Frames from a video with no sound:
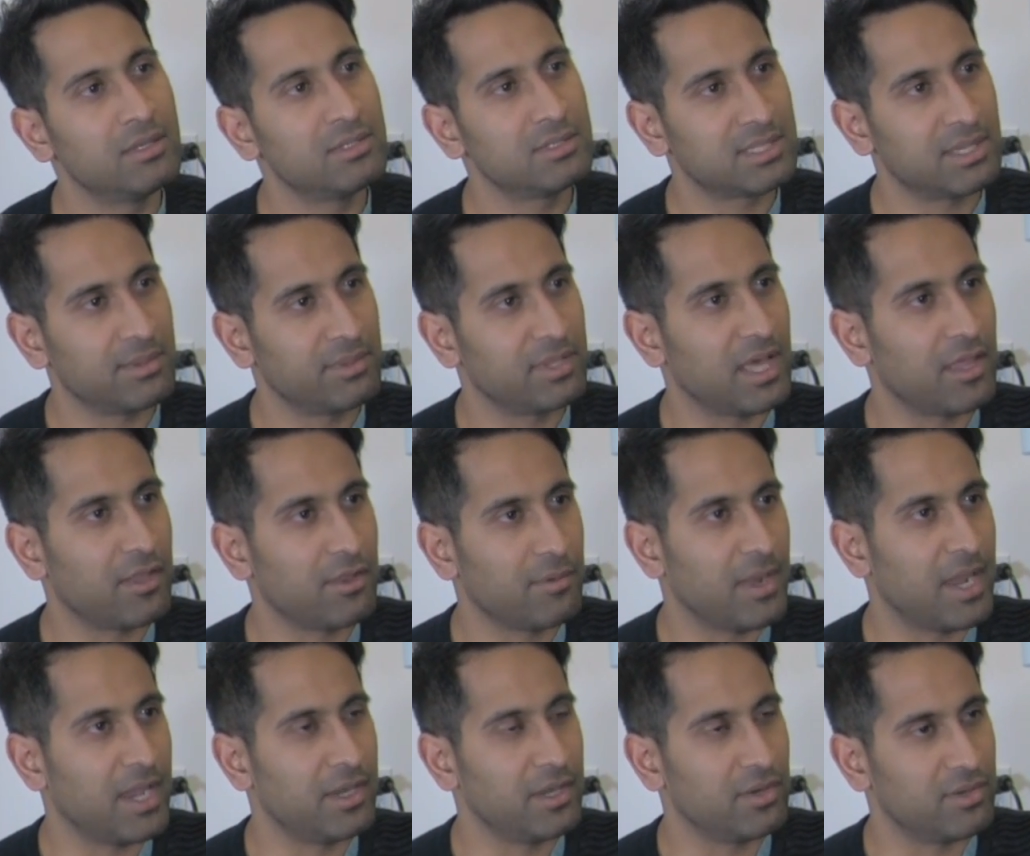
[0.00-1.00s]
Some of the other
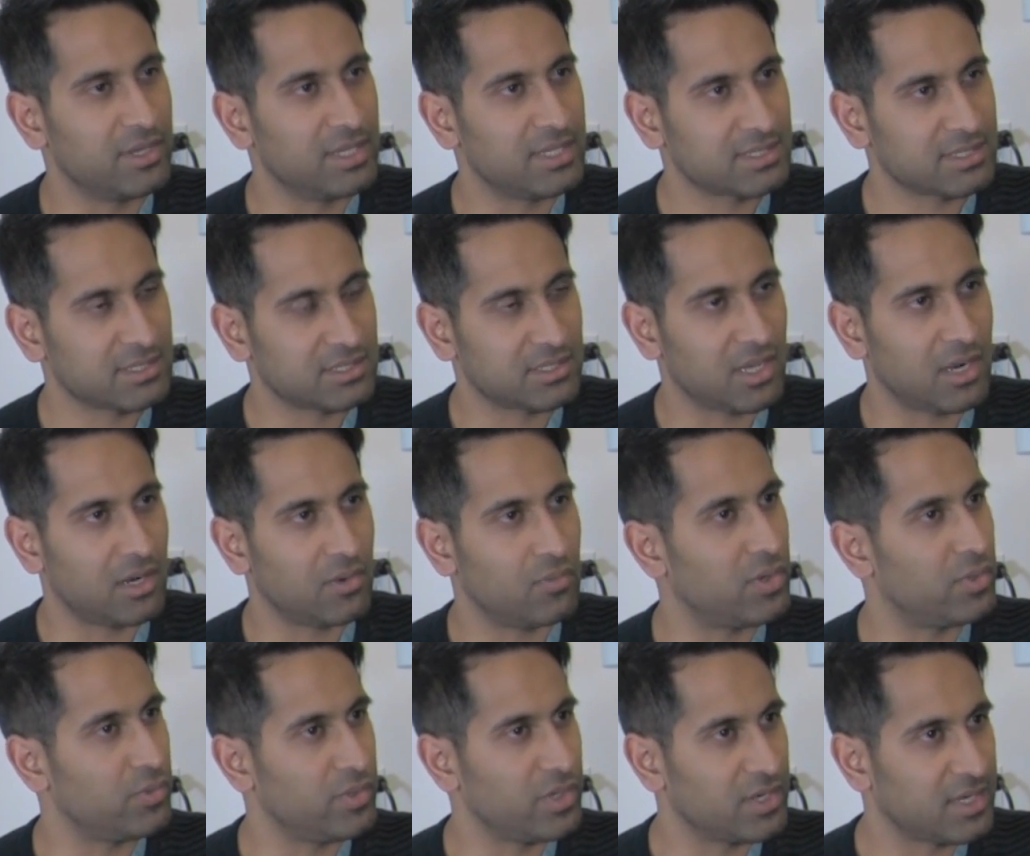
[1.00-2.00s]
minor risks are
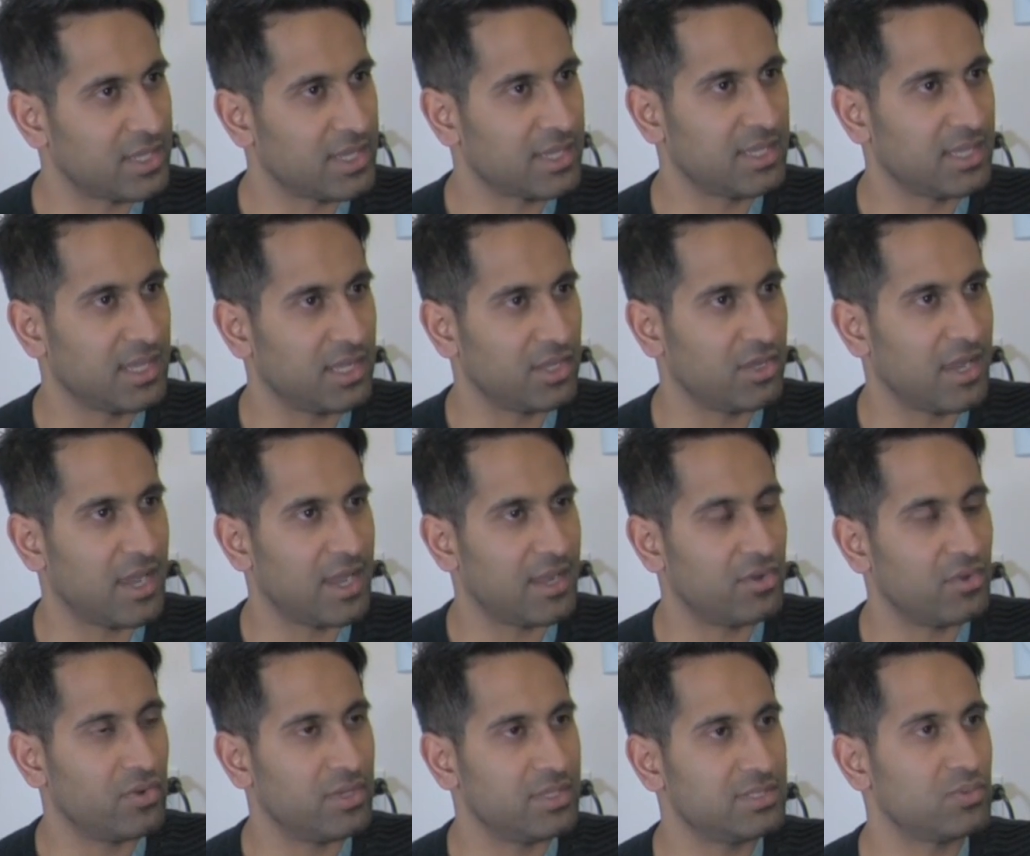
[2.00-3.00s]
when we are taking out your
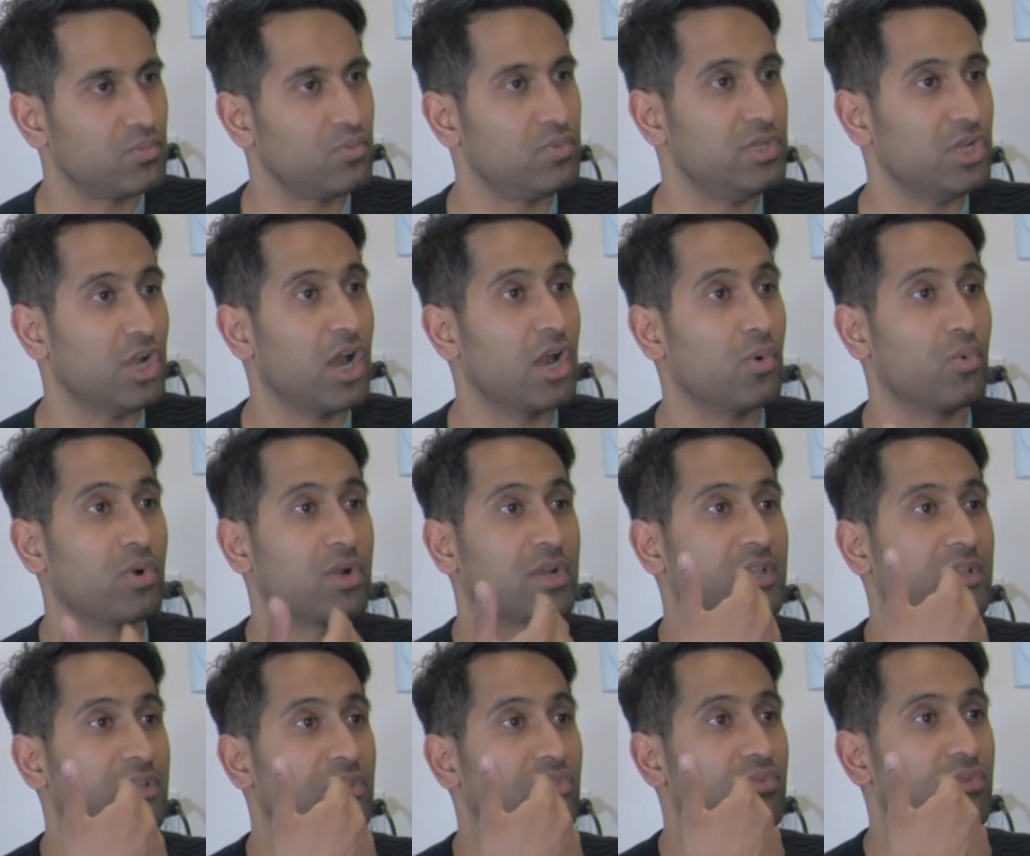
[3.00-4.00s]
adenoids, we are
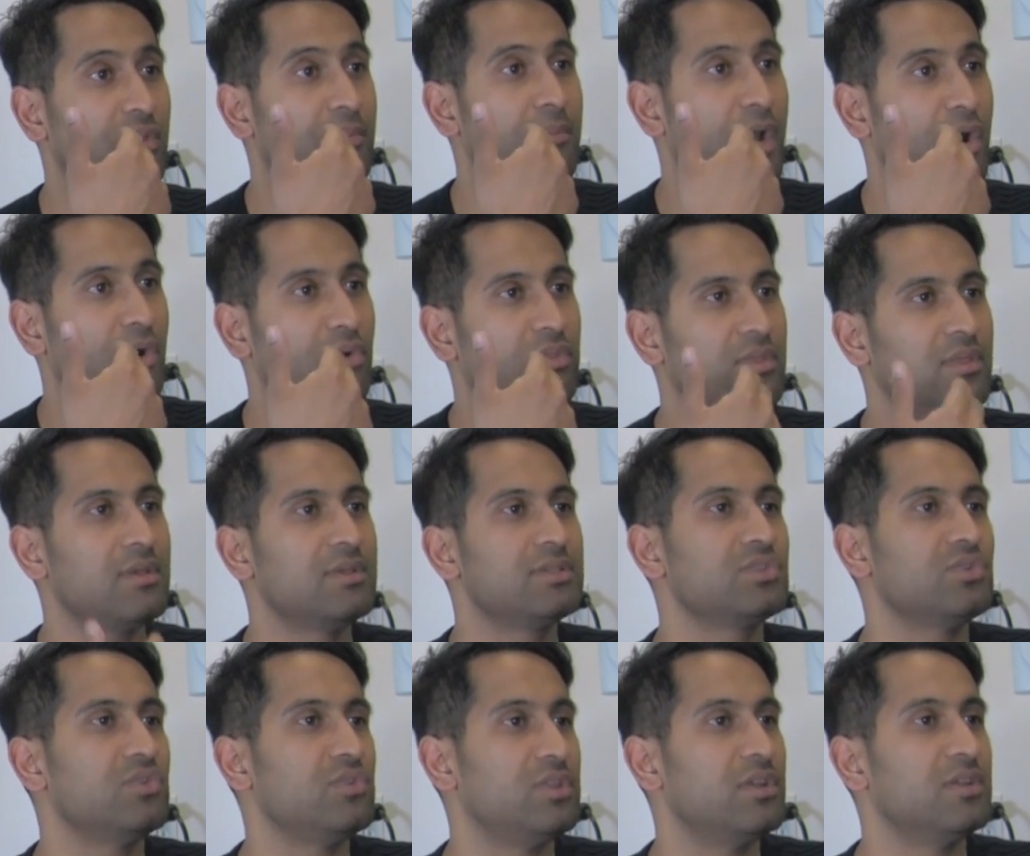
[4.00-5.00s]
working through the mouth,
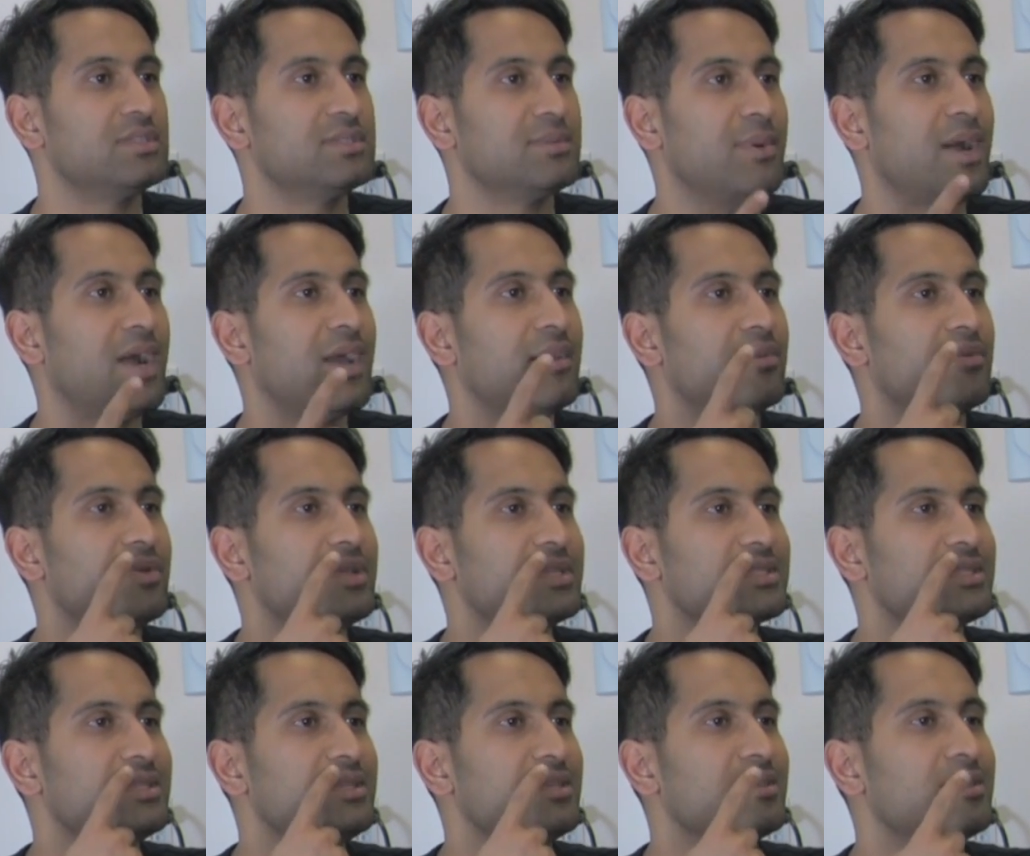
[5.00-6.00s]
so there's a minor
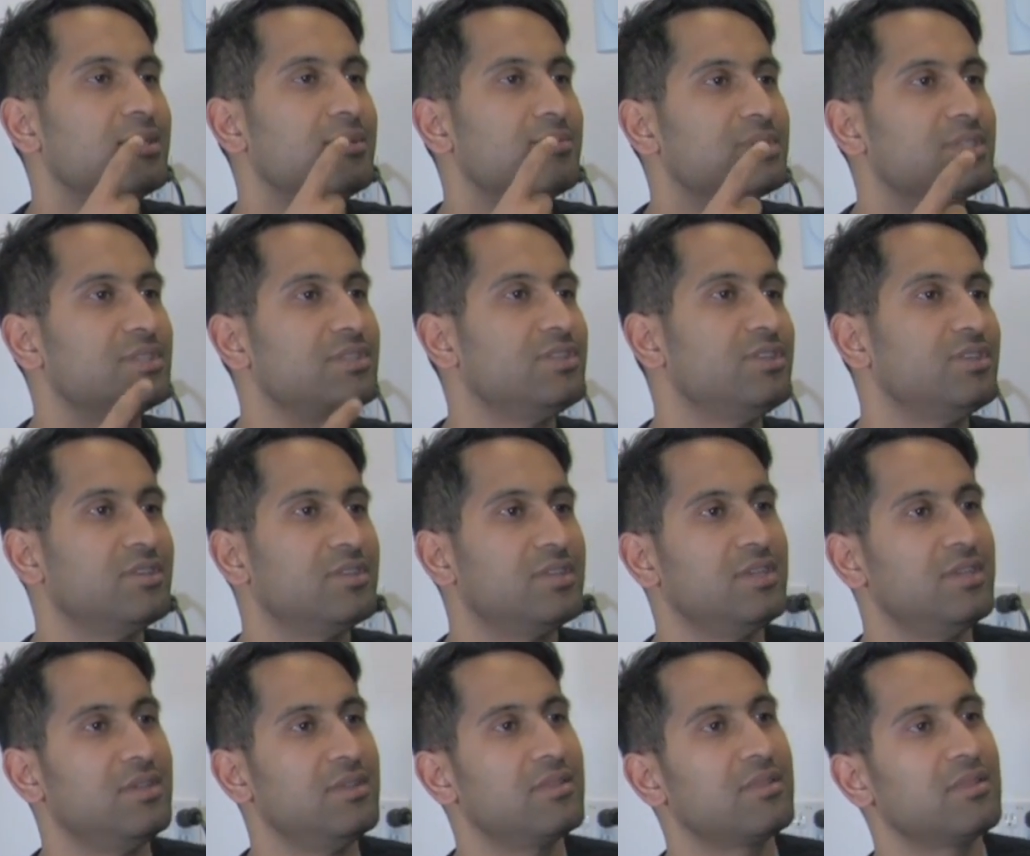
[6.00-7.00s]
risk to your lips and to your
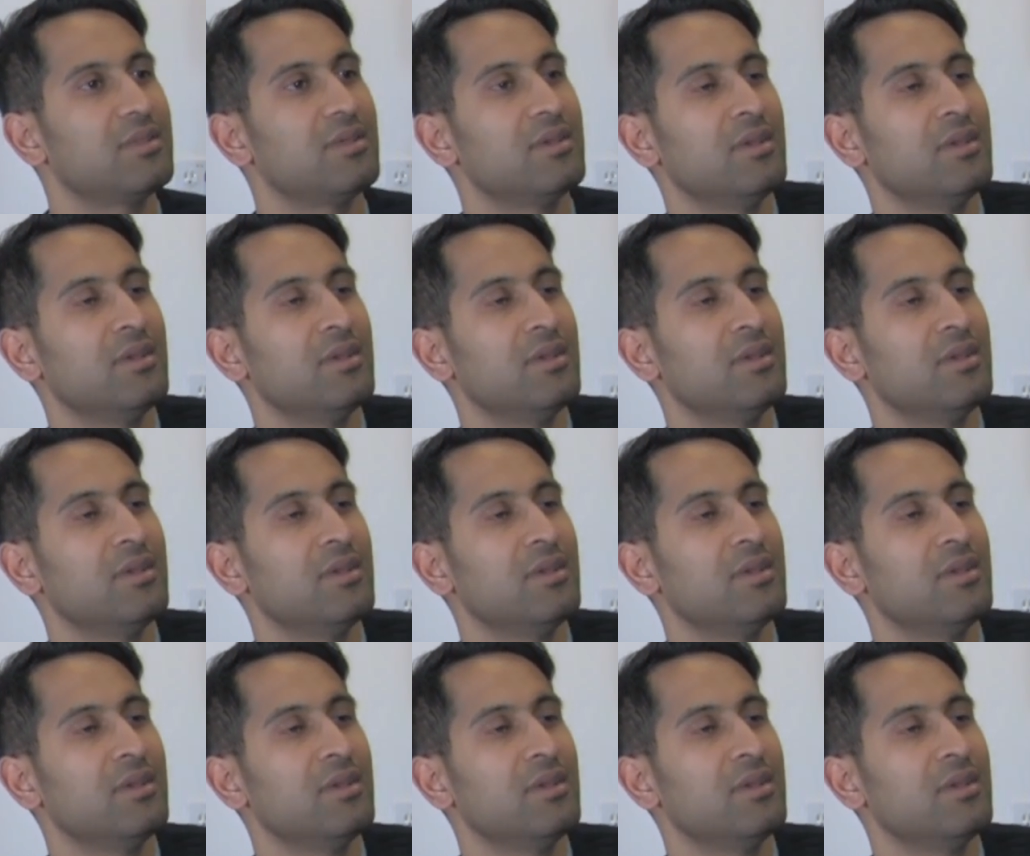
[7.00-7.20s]
teeth.